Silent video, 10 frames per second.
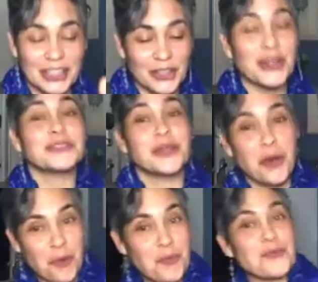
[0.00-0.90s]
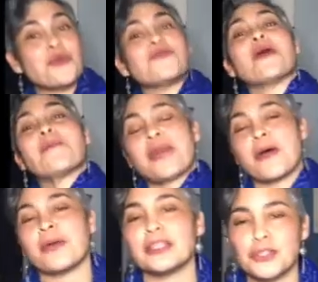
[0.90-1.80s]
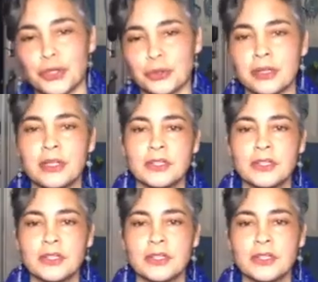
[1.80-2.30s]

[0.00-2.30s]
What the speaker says: it can also move up that way too.